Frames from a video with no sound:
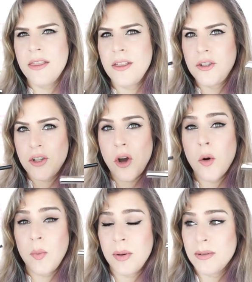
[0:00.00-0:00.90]
The
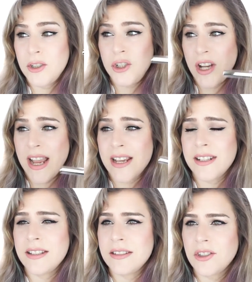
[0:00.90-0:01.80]
taupe
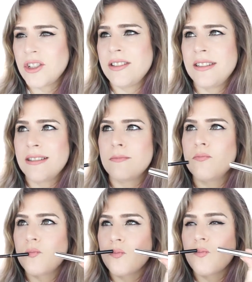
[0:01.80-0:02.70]
shade is just,
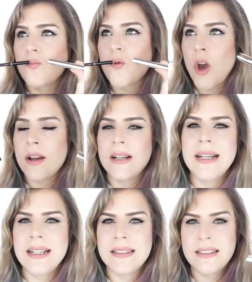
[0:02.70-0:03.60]

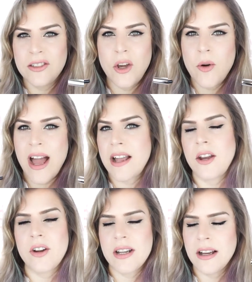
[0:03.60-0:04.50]
it's so
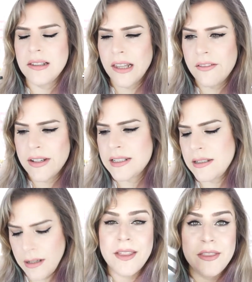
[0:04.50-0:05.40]
accurate. I love it.
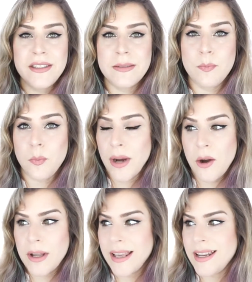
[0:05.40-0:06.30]
And this brow
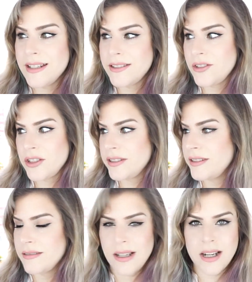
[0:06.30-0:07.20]
kit is
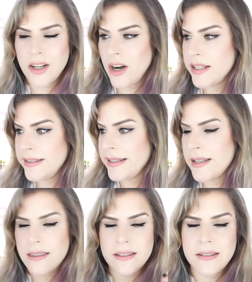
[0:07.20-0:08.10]
just a
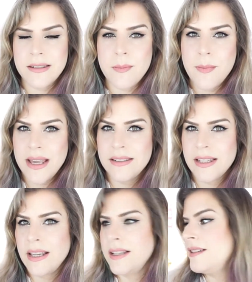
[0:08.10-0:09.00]
godsend. This is
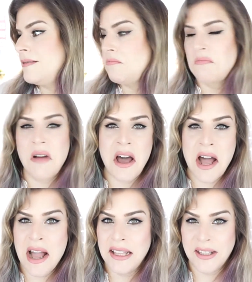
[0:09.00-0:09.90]
amazing.
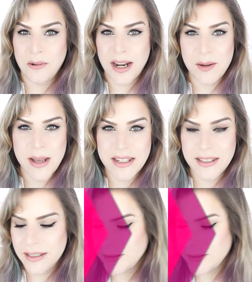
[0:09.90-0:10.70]
Highly recommend.